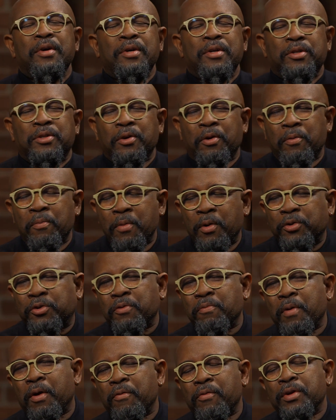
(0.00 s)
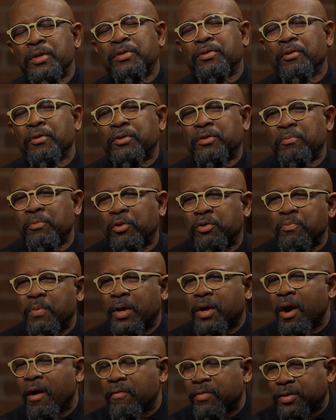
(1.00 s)
So most of my research and most of
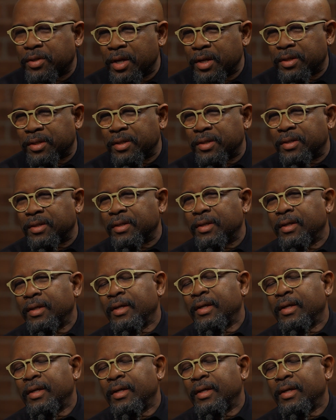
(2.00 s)
my conversations